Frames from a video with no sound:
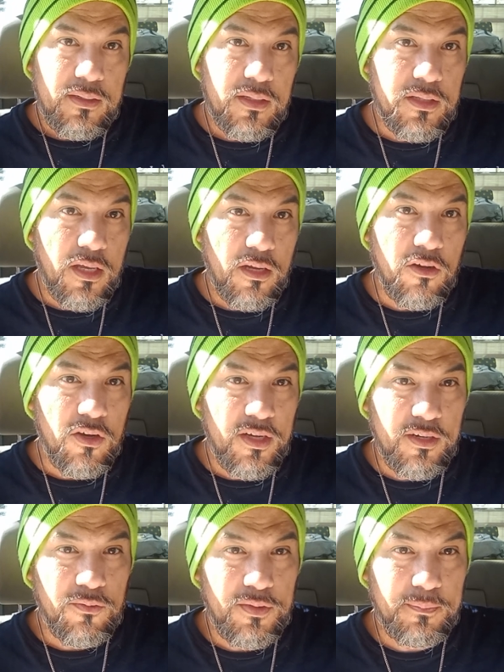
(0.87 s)
I thought I'd go ahead
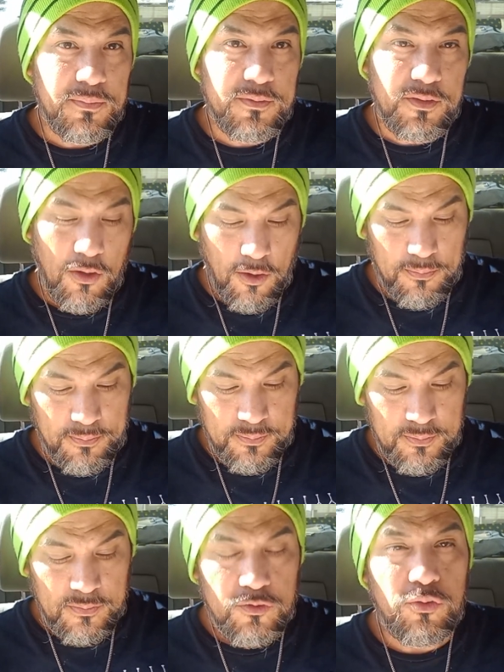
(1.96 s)
and read Psalm
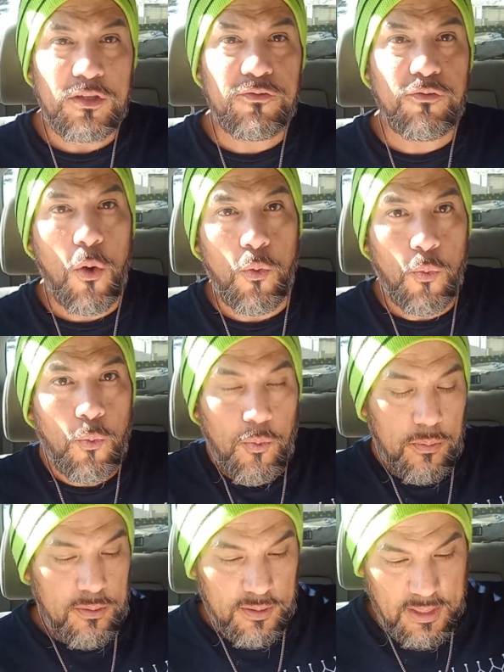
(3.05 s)
24,
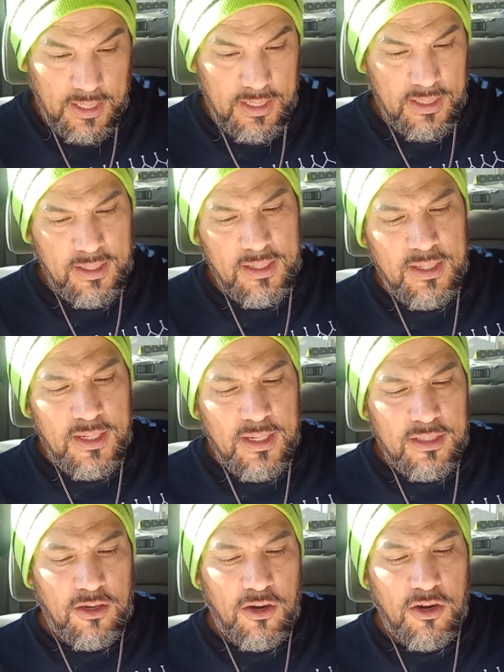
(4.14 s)
okay?
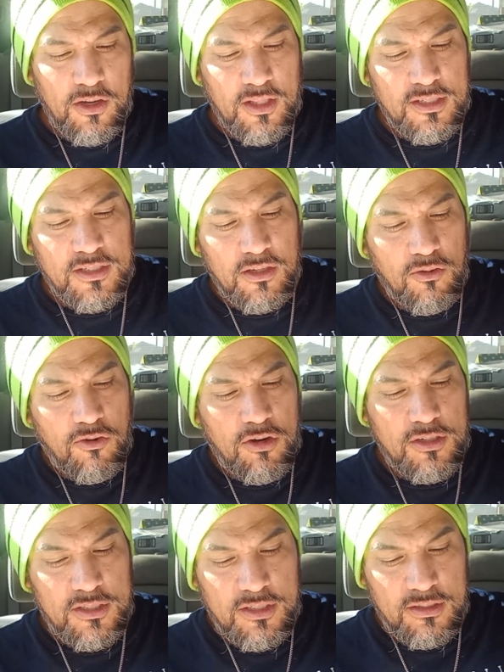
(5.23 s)
The earth is the
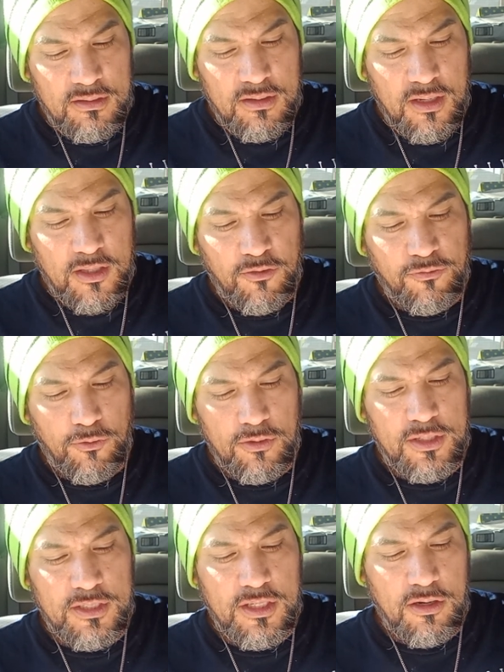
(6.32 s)
Lord's, and the
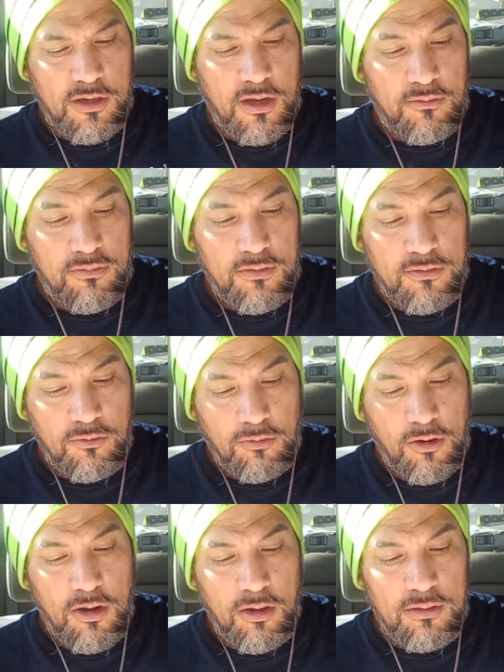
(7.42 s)
fullness thereof, the
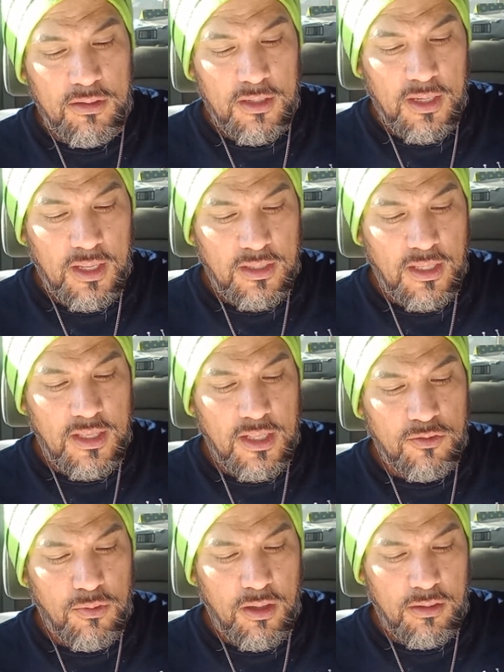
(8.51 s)
world, and they that
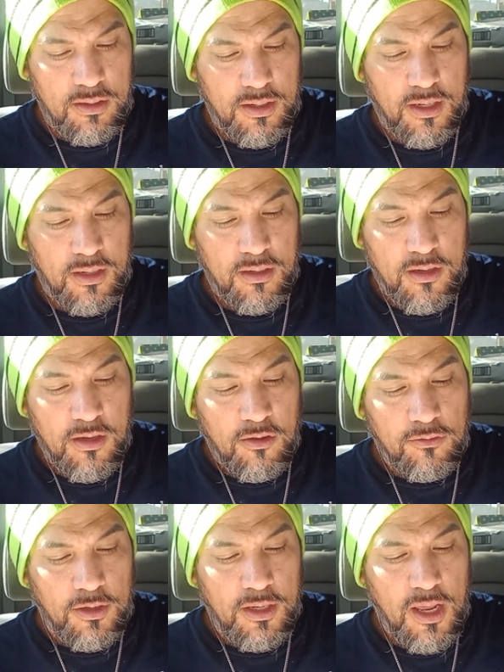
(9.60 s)
dwell therein.
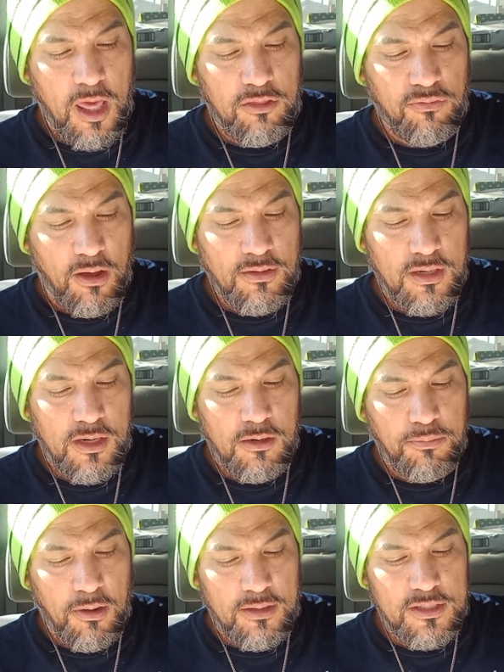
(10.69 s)
For he hath founded it
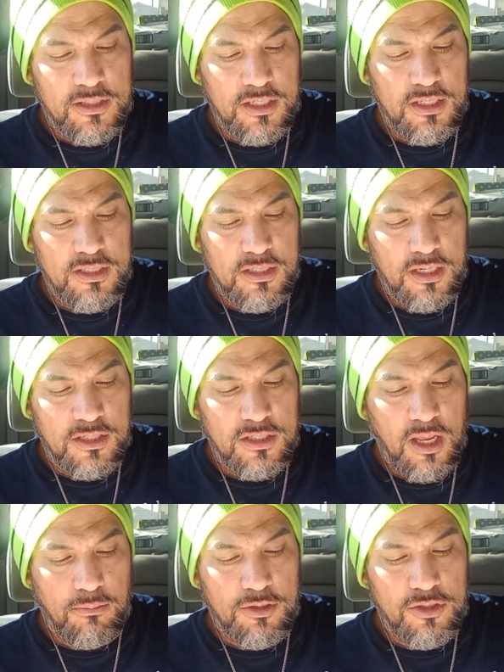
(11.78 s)
upon the seas, and
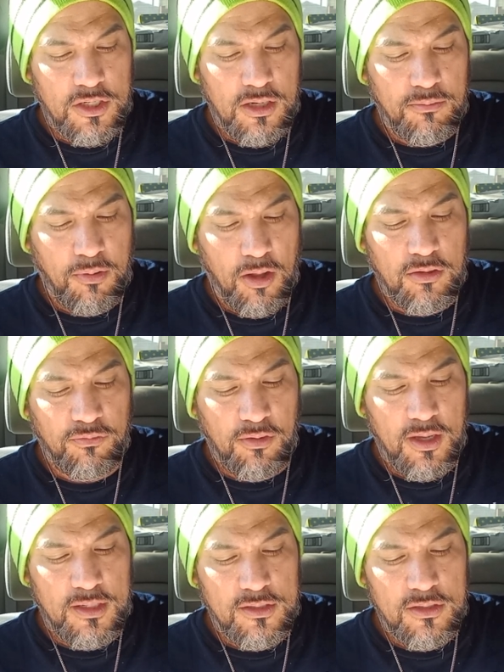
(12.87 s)
established it upon the
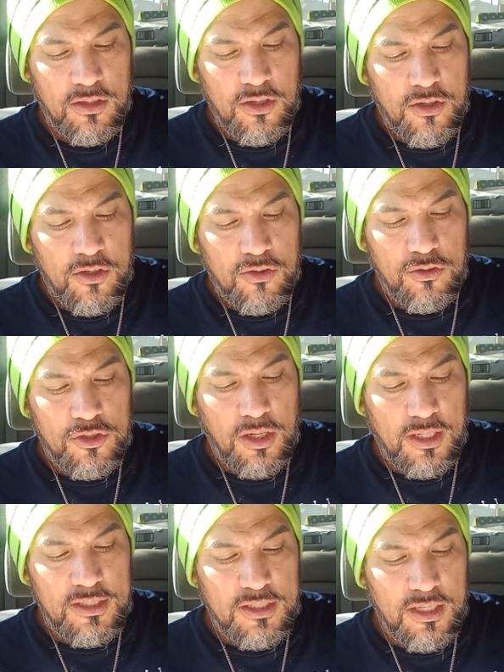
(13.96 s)
floods. Who
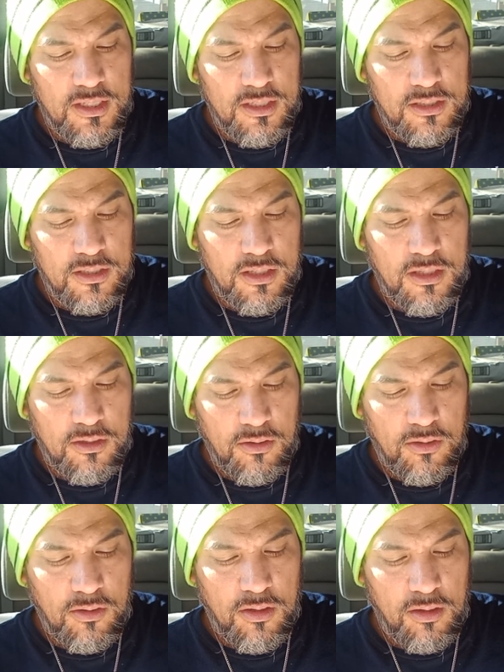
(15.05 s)
shall ascend into the
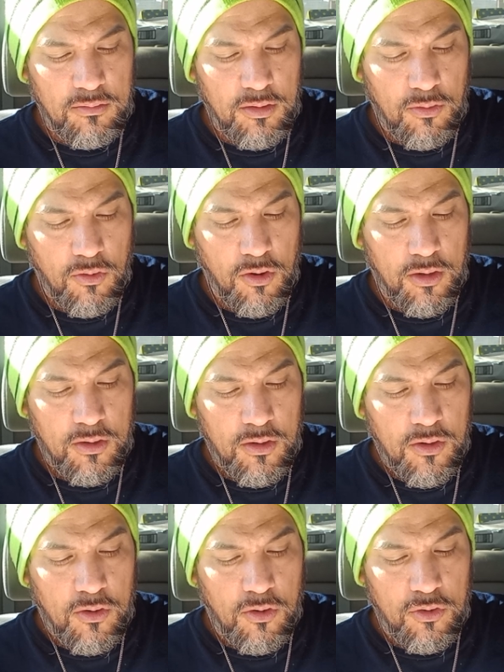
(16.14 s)
hill of the Lord,
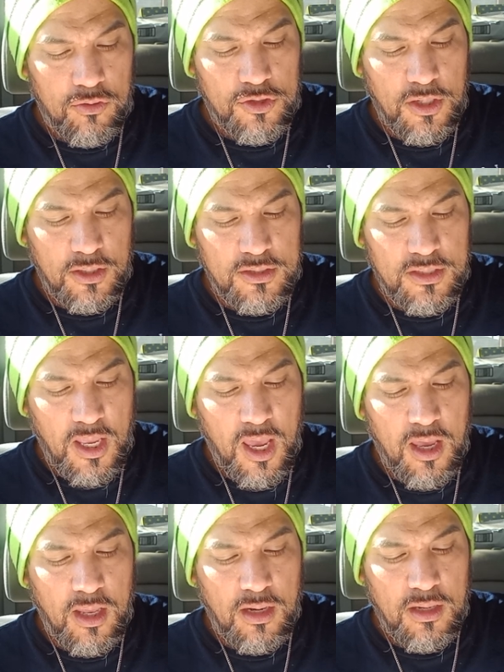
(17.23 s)
or who shall
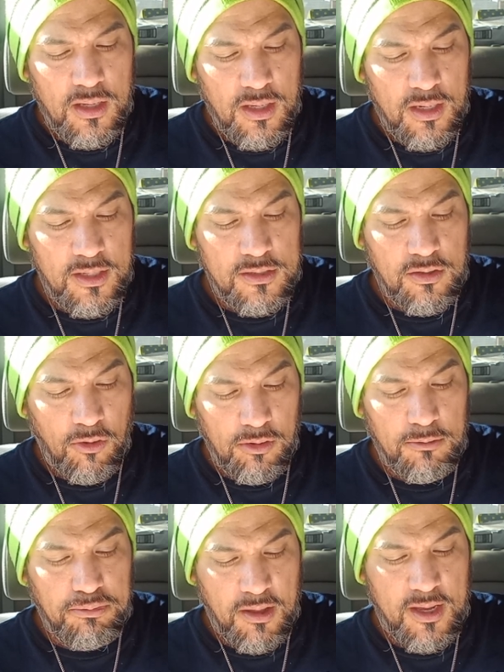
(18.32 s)
stand in his
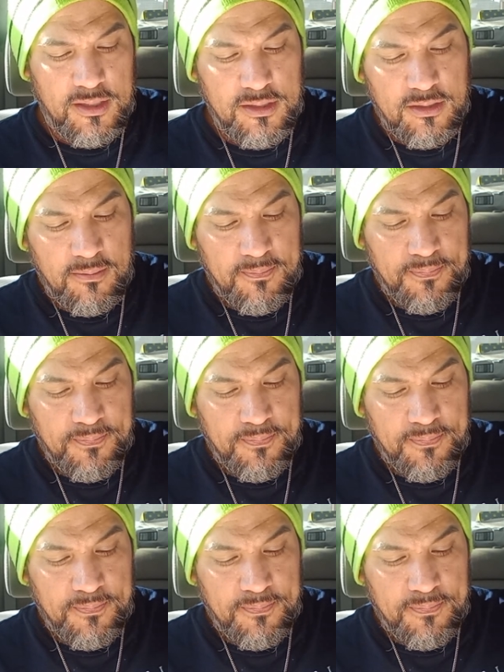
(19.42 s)
holy place?